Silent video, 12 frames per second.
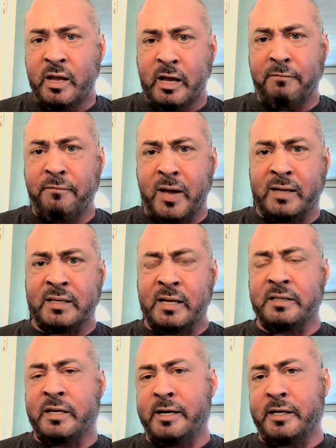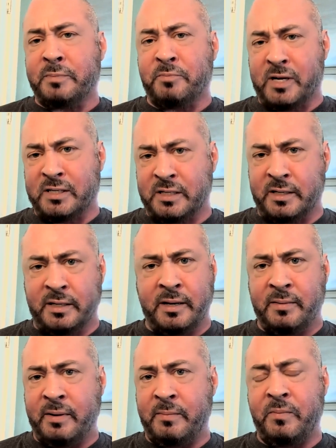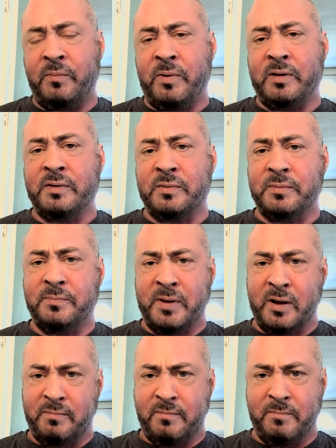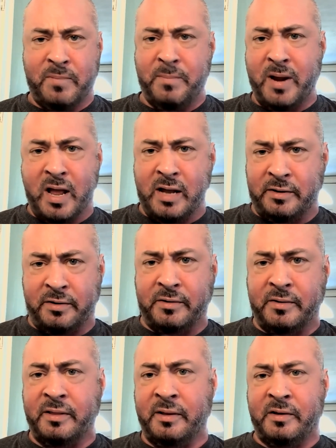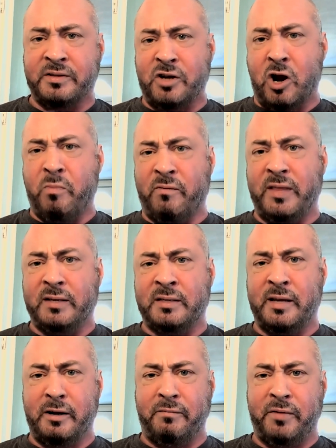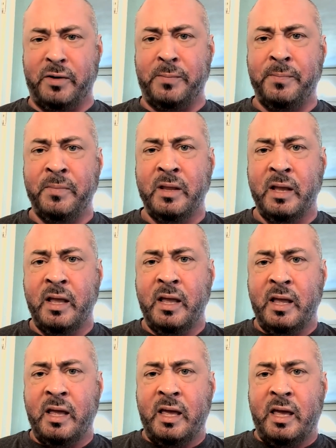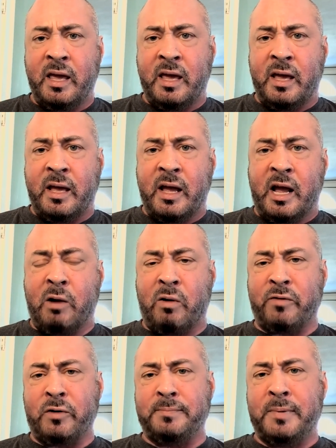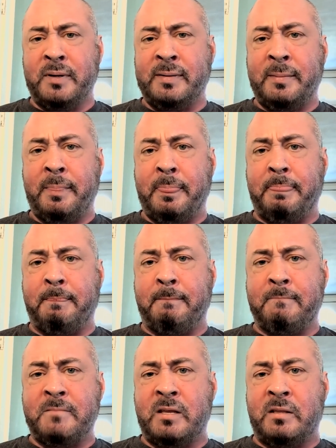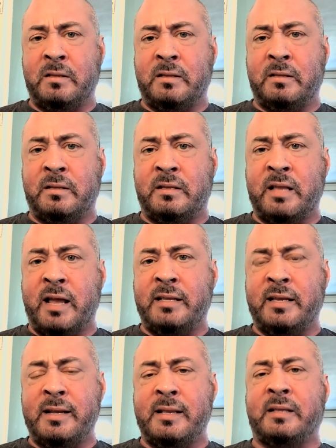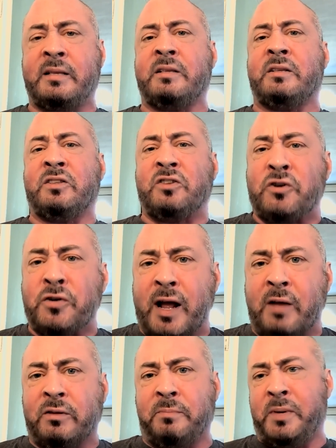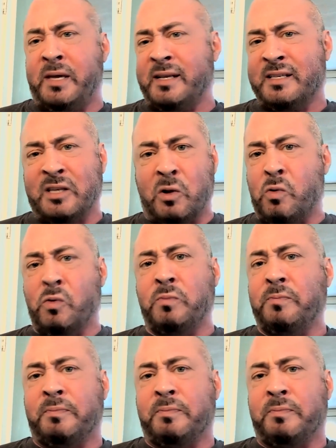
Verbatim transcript: effects on gene expression, which is beyond, beyond your the scope of this interview. However, they didn't turn out to be so